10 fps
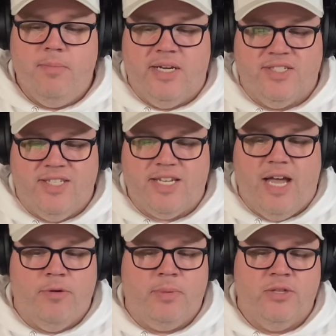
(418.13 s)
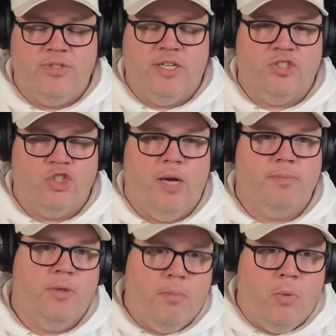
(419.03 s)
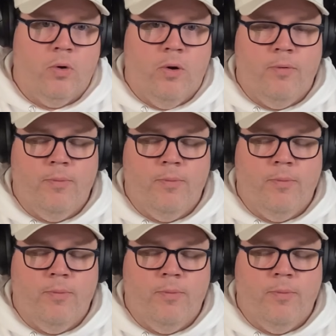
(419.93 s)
because this guy would be losing his job tomorrow.